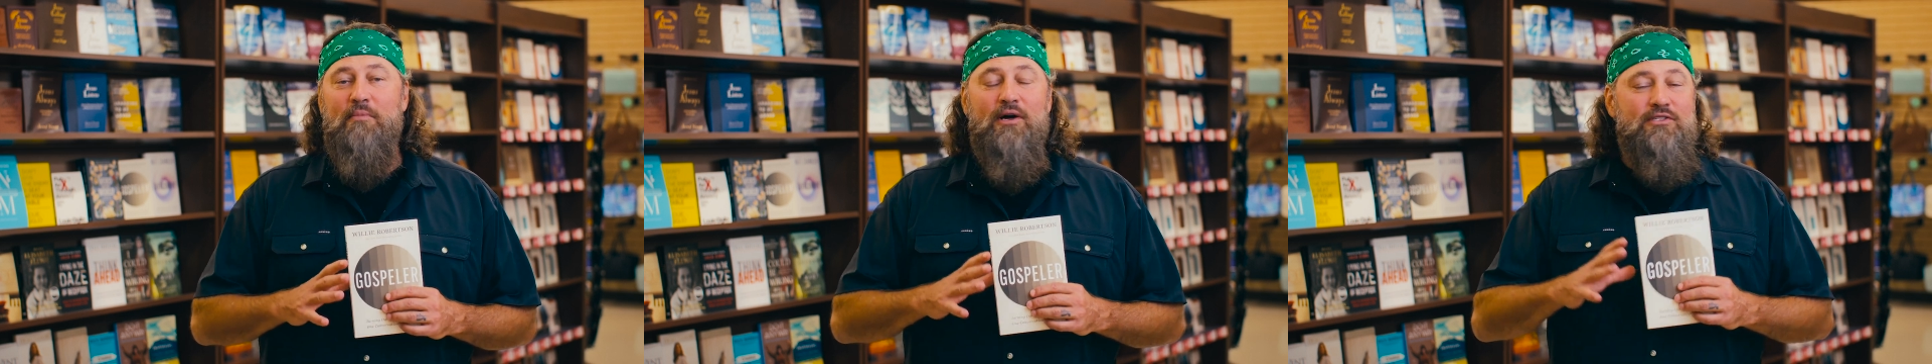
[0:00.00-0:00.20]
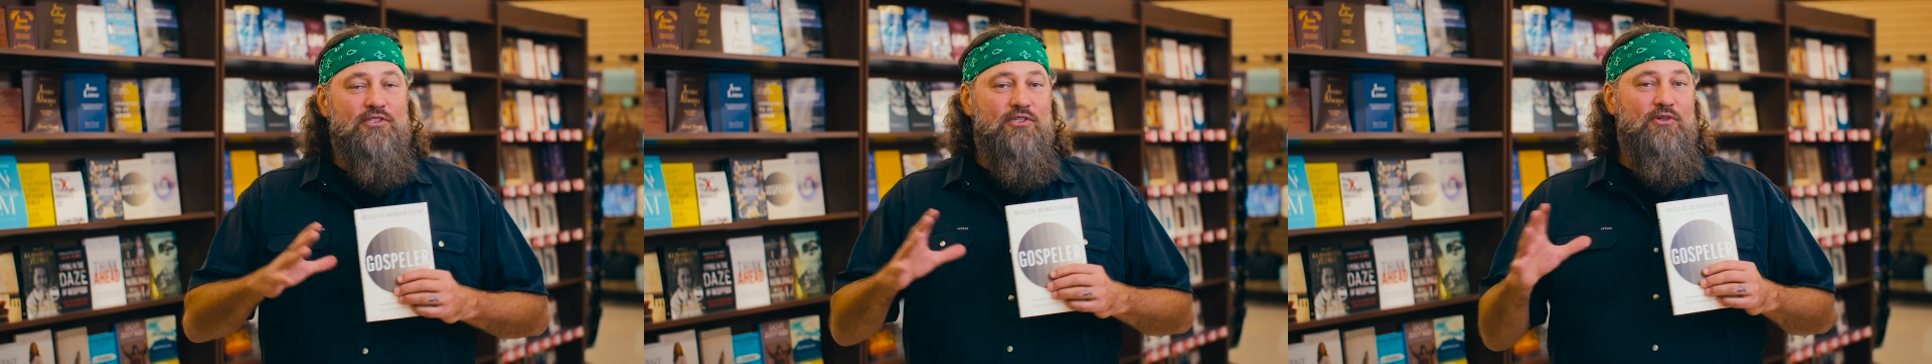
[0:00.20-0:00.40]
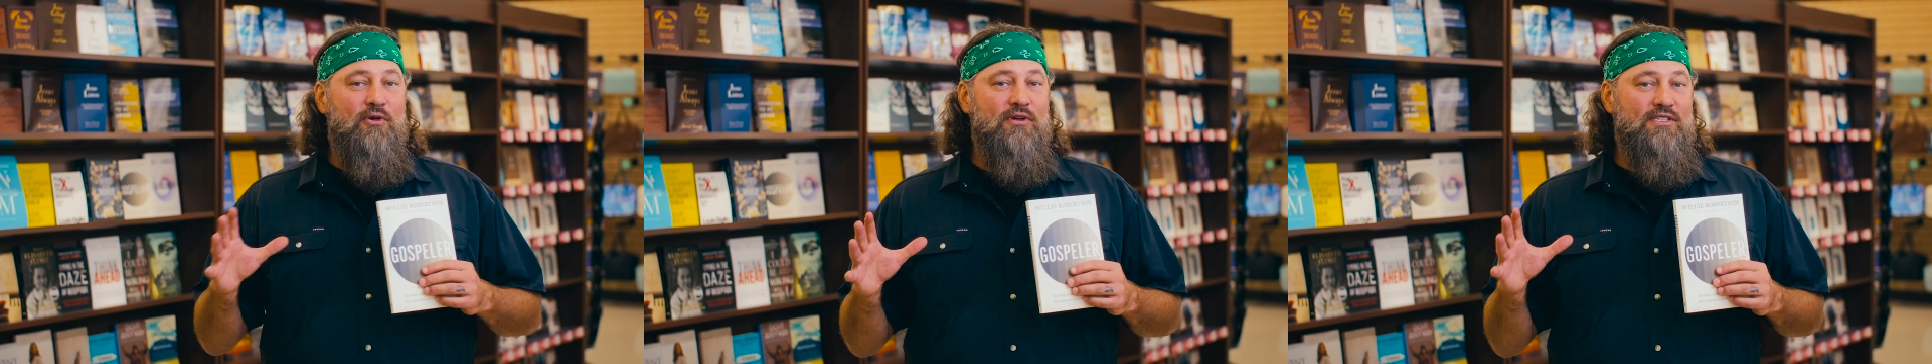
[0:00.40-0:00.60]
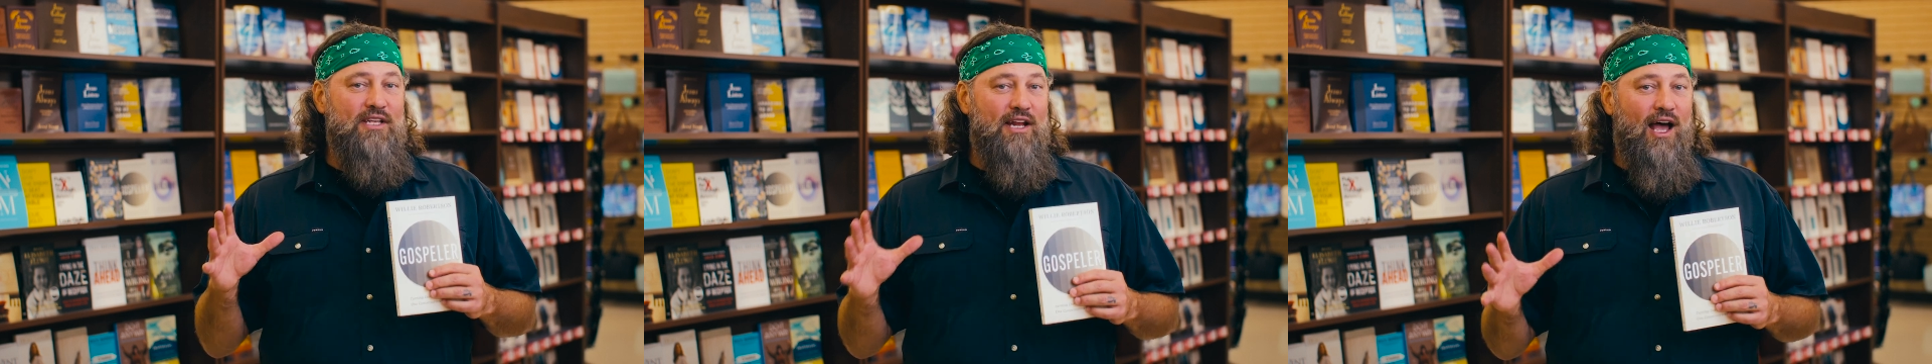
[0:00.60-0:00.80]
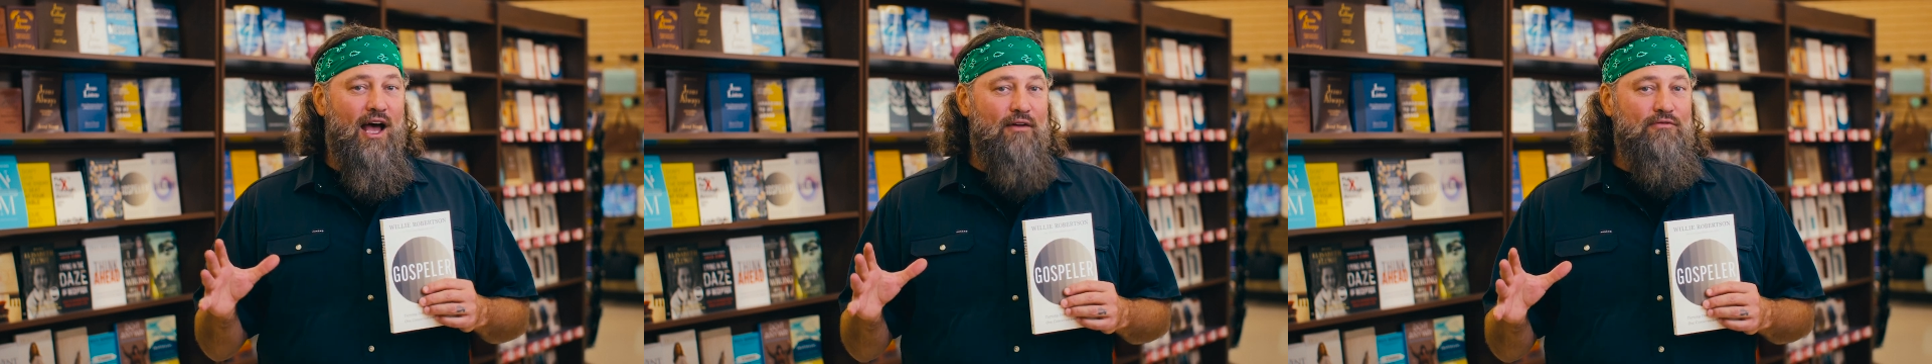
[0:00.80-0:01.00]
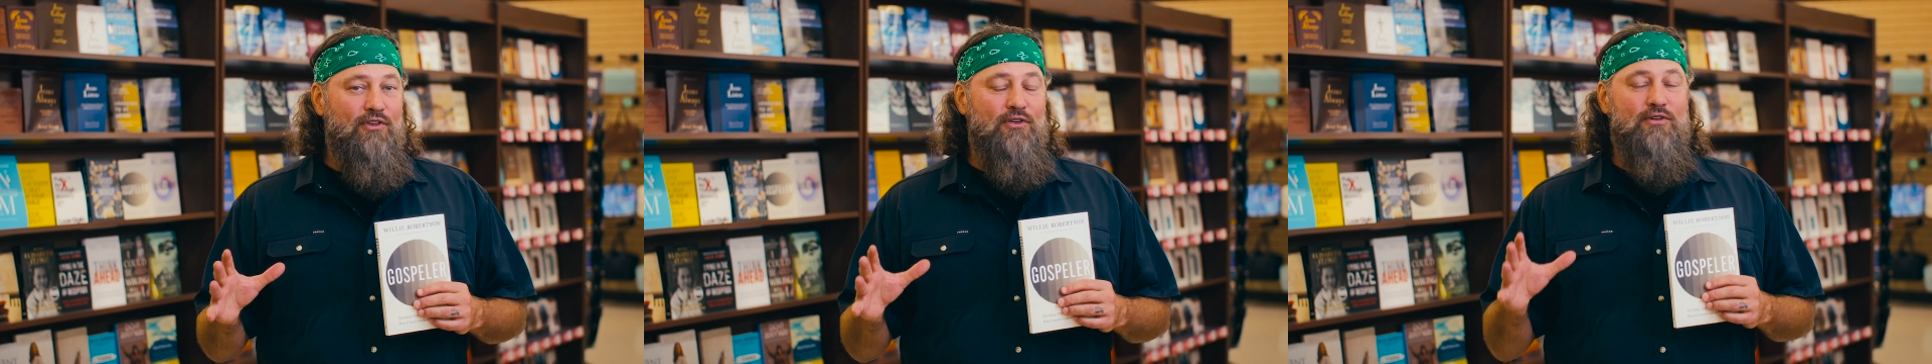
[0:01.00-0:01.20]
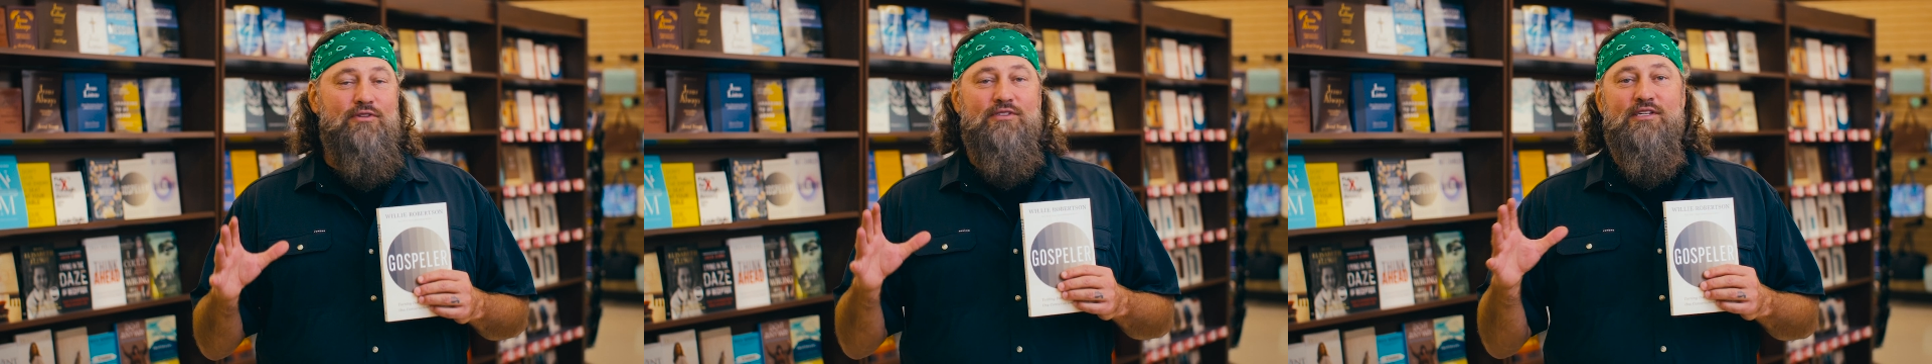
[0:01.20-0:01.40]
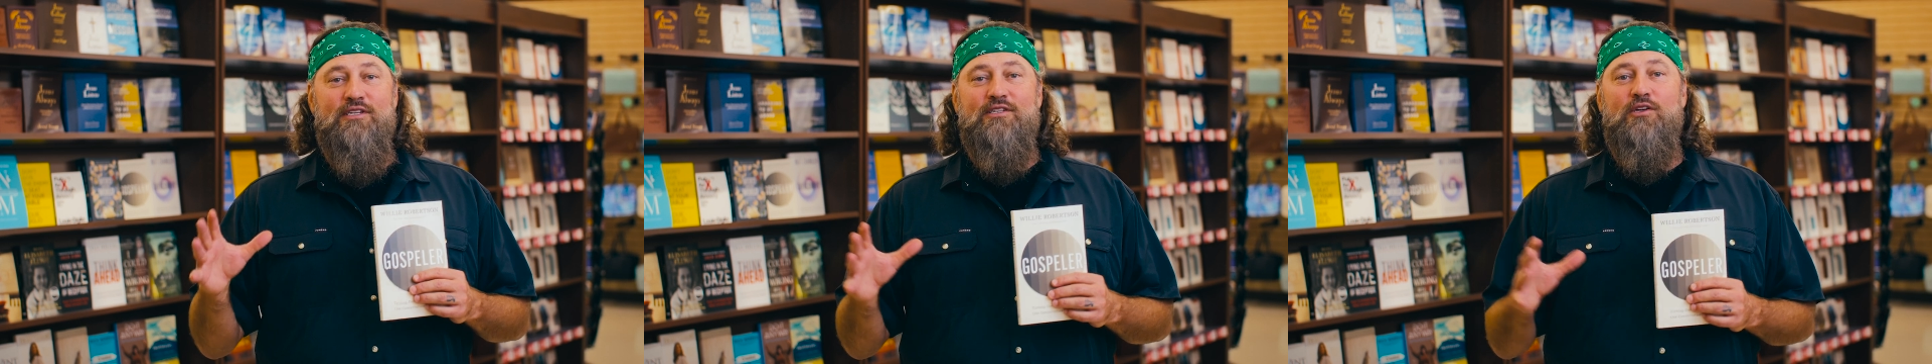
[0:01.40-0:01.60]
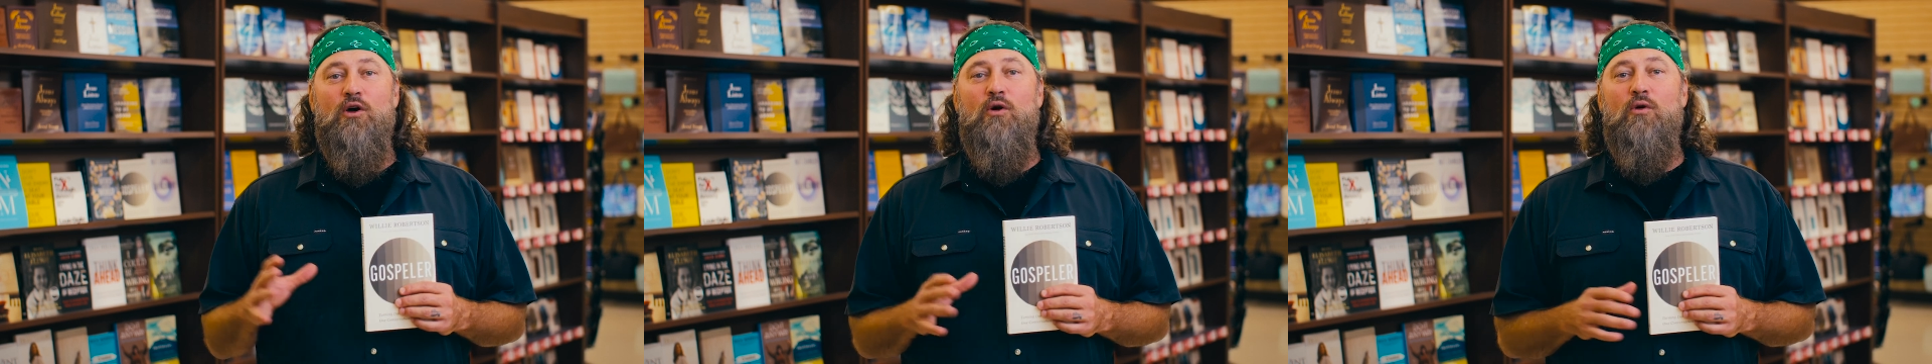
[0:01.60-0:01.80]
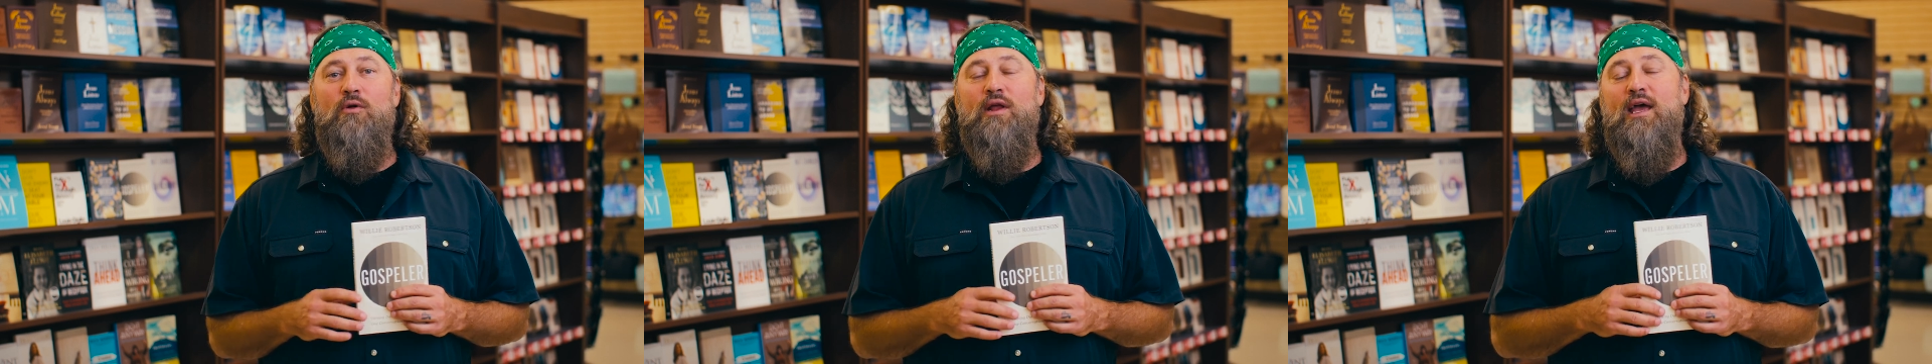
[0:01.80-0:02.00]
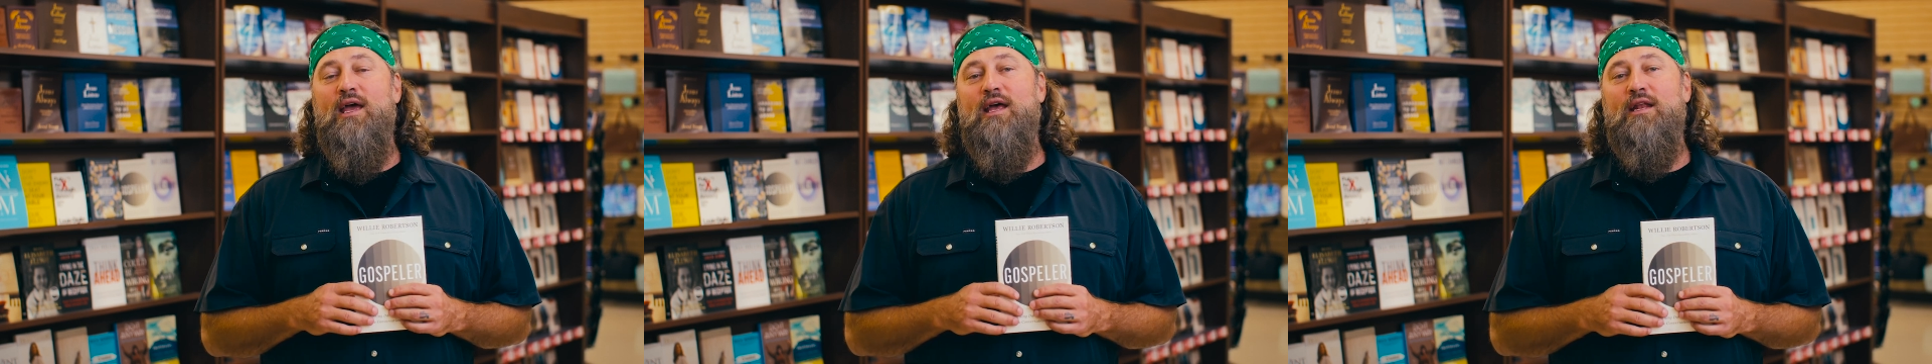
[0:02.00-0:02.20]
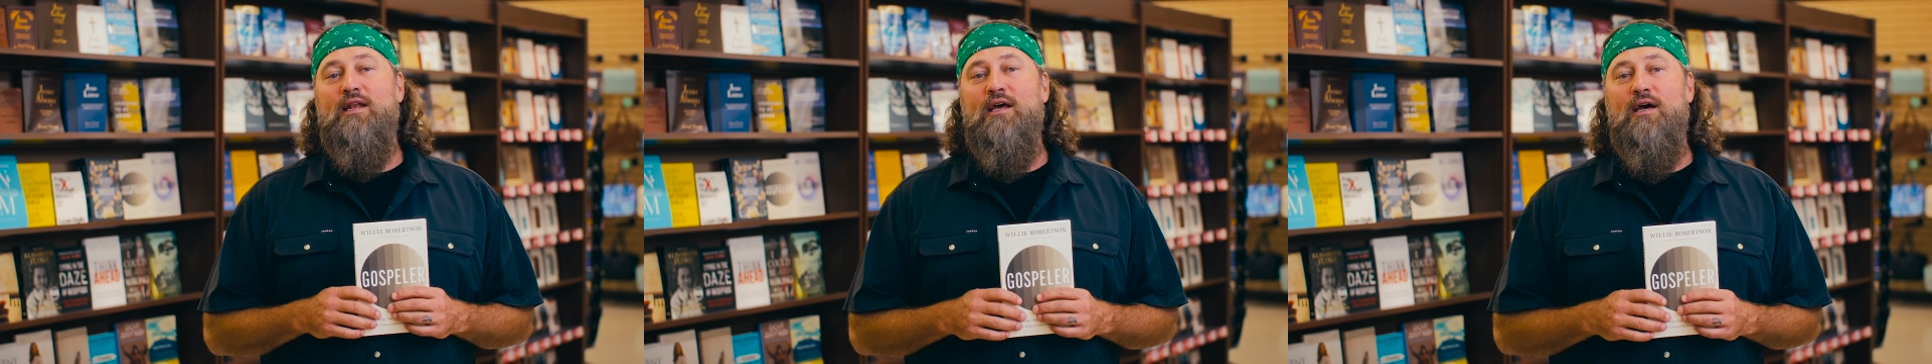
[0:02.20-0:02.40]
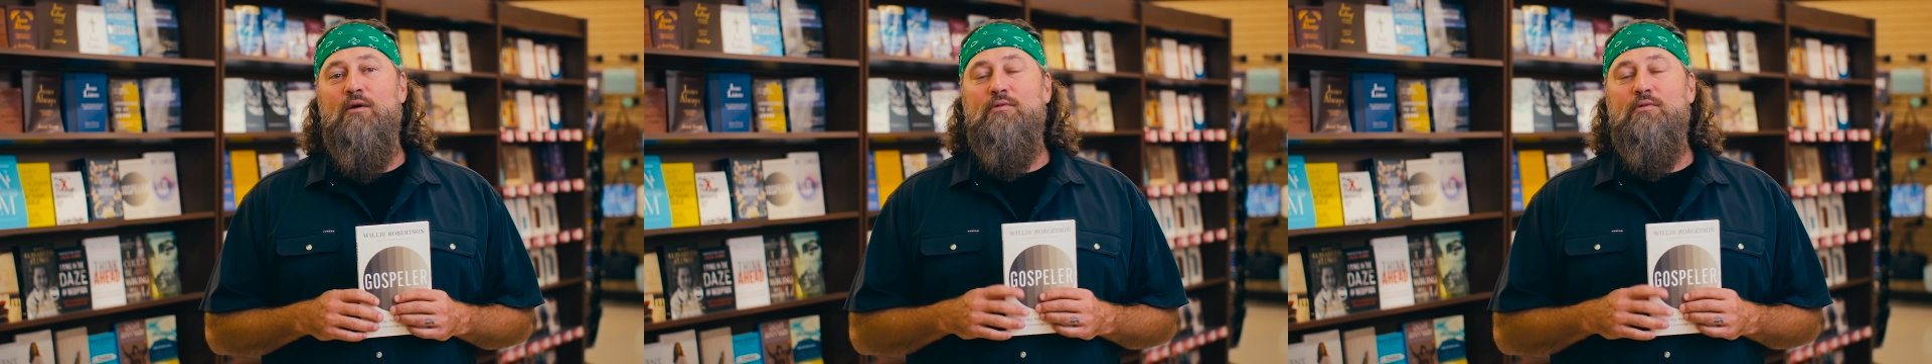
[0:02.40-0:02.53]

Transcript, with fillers: bunch of stories that I've used and told, and uh,